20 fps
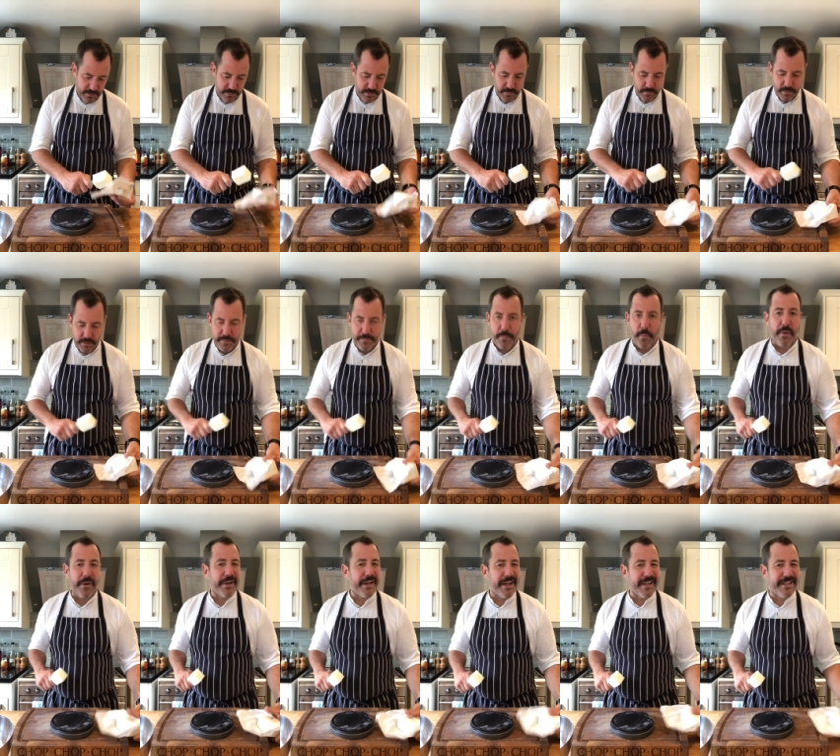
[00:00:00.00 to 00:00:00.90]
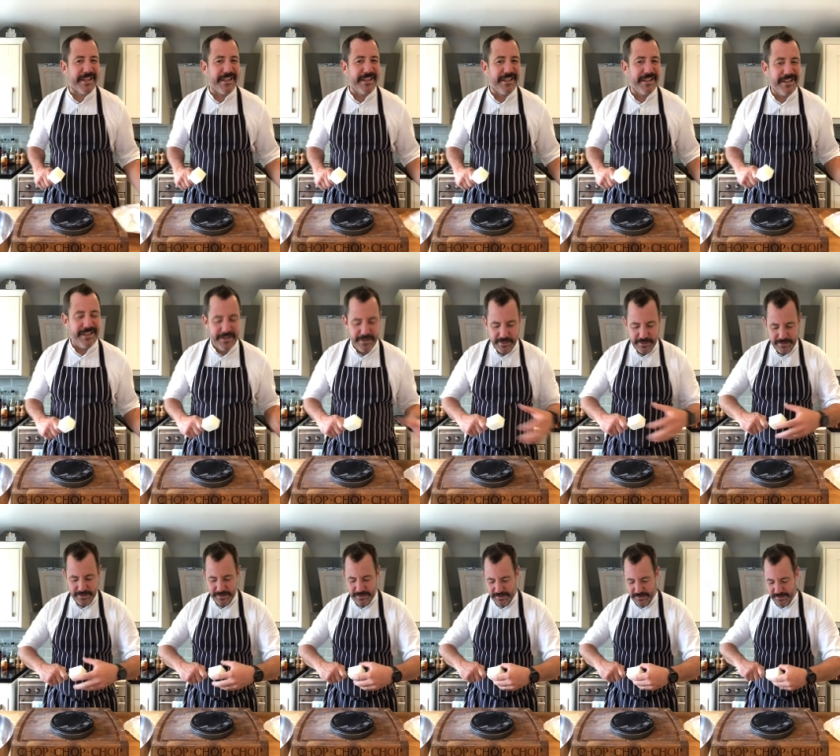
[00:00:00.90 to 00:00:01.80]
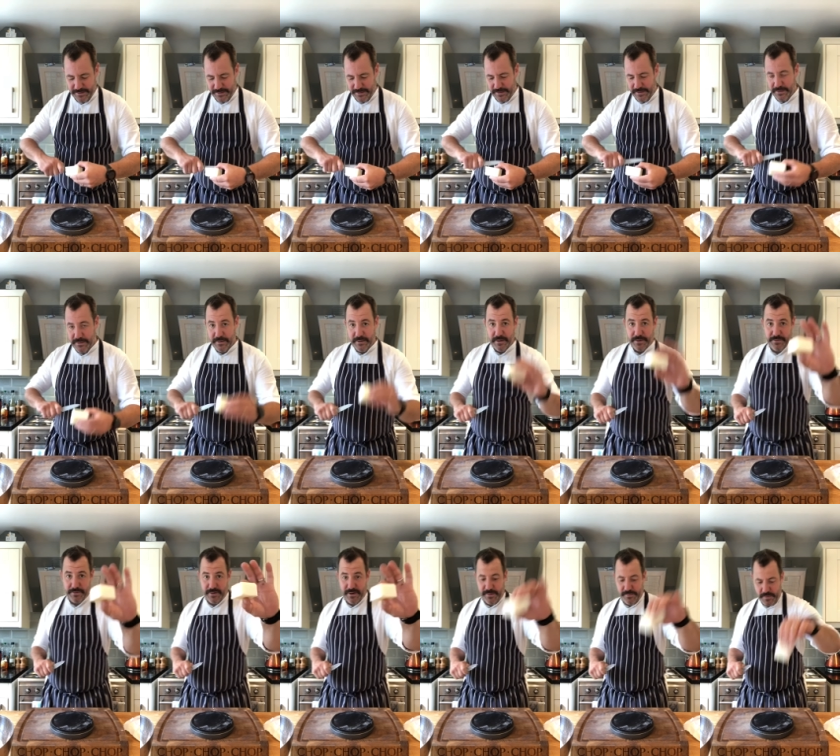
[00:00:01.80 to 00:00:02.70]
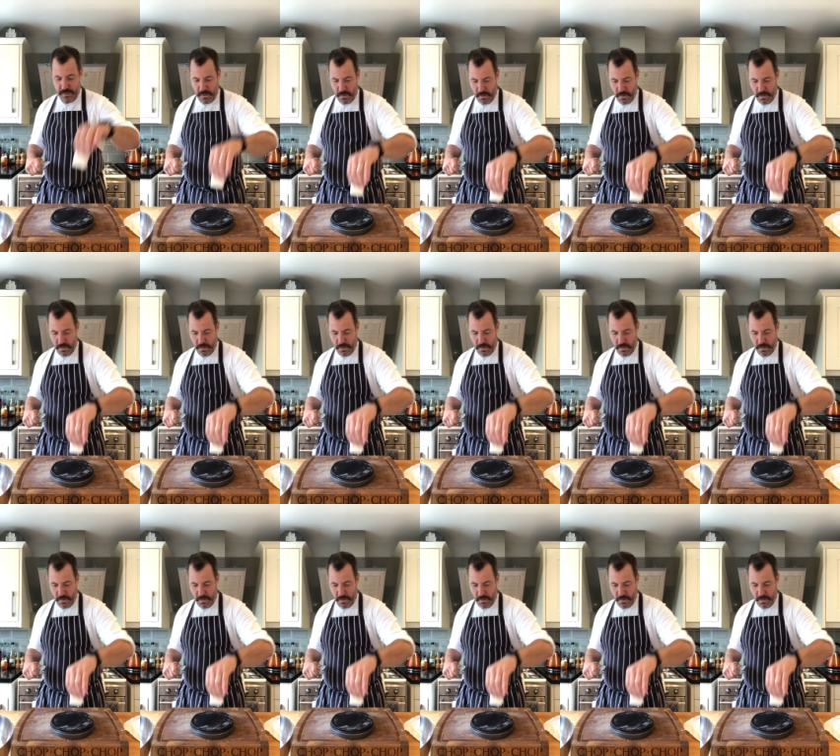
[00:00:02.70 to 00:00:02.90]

What are you guessing? 100 grams?